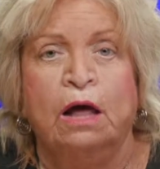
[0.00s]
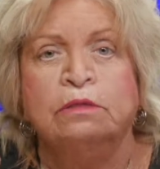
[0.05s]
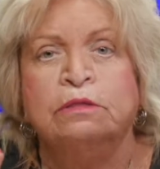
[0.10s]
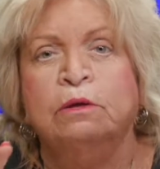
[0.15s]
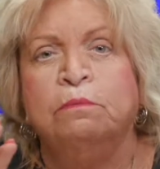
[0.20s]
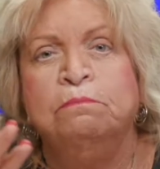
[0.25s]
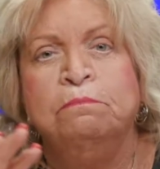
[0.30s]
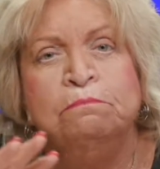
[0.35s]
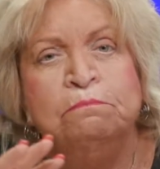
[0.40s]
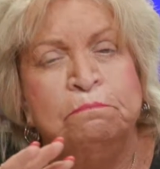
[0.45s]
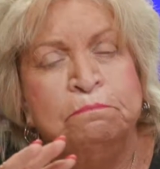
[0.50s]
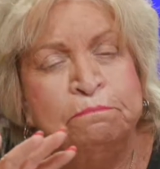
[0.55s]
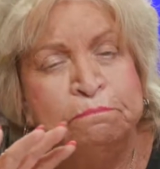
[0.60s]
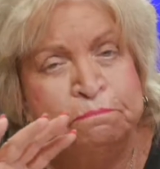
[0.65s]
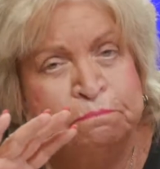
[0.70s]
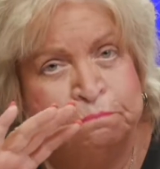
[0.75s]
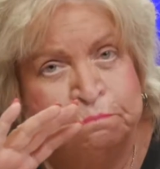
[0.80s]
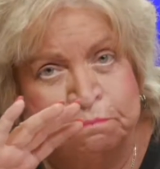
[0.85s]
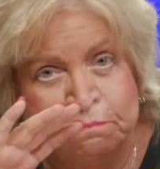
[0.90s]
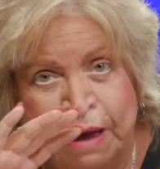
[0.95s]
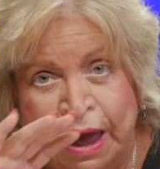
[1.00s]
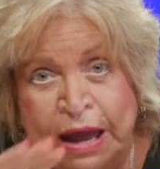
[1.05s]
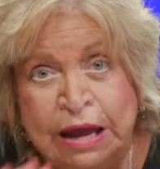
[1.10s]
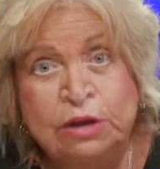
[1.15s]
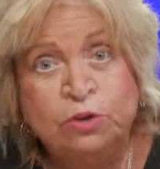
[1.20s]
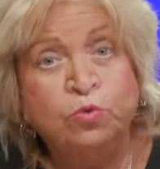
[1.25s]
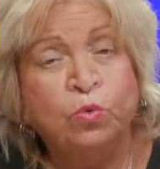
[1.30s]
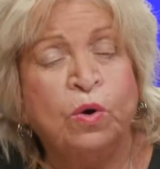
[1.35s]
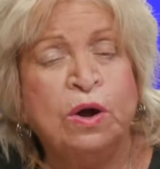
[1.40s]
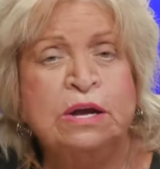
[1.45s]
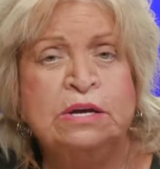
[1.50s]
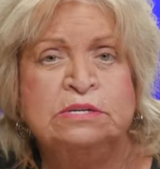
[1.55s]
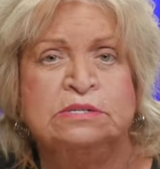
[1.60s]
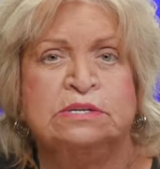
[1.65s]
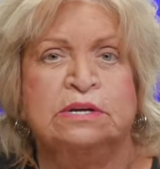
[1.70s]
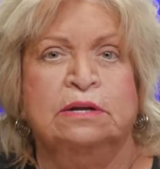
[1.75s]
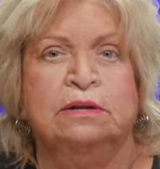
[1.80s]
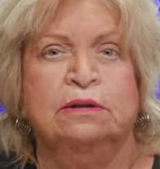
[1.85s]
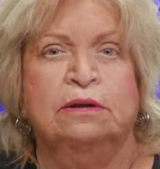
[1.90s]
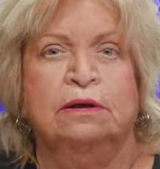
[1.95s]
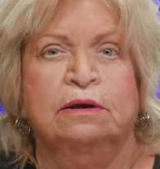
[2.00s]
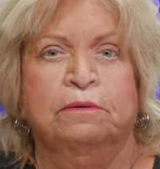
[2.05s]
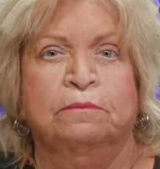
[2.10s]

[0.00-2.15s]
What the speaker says: The main reason